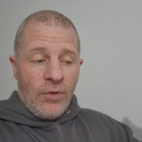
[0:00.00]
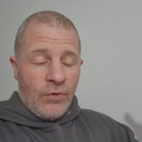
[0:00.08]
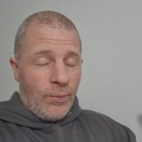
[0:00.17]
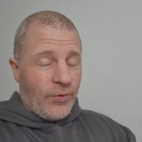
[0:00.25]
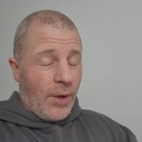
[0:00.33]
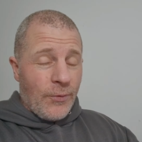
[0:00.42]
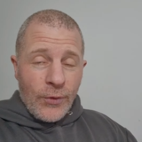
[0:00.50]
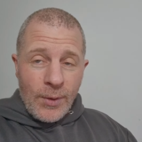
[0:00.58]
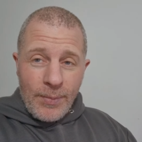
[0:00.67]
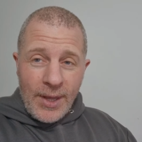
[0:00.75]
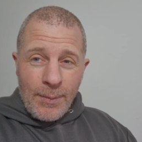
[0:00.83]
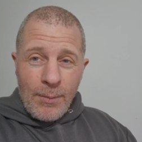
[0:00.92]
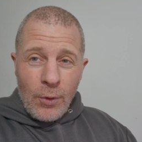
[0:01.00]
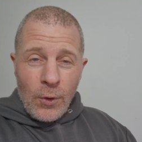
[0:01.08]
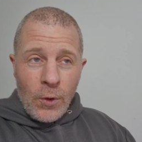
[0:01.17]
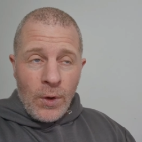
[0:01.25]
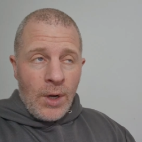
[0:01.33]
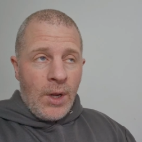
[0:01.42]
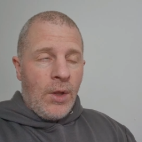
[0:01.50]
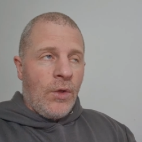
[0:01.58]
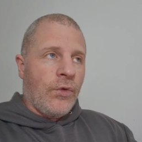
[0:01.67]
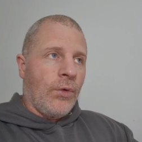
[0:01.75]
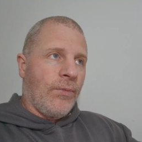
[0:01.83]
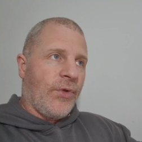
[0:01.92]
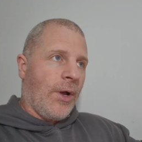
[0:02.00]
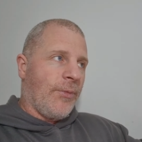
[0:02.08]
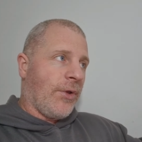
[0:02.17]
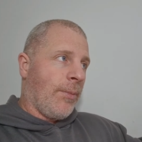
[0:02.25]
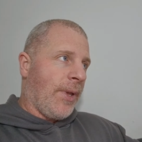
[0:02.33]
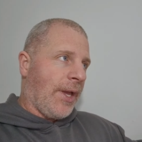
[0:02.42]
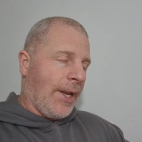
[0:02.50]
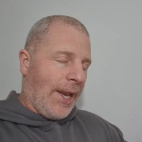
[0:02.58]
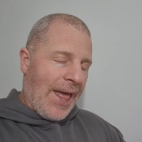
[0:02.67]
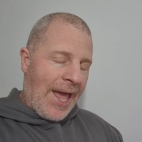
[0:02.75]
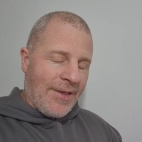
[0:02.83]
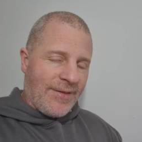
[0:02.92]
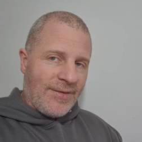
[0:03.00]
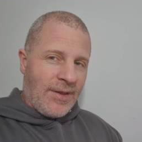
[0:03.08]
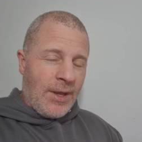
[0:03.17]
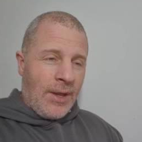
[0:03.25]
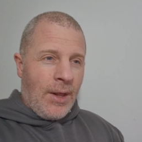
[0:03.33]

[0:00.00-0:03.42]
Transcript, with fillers: Sometimes you can pick more, sometimes you can pick less.